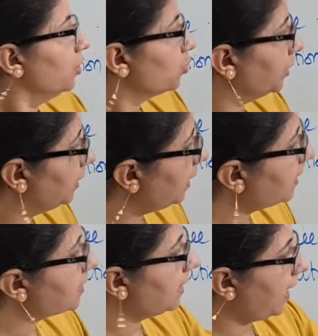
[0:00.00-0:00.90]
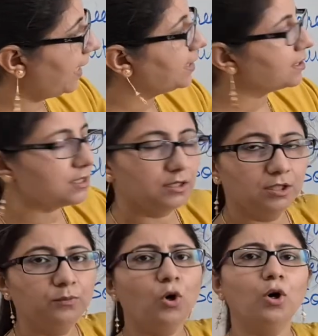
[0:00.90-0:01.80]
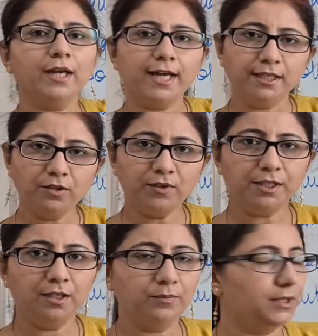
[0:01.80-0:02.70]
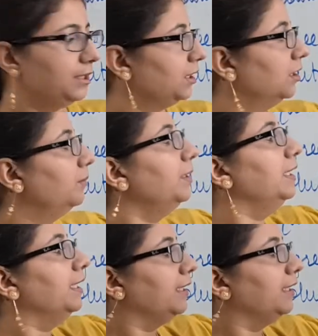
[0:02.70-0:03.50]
So this x term or any variable term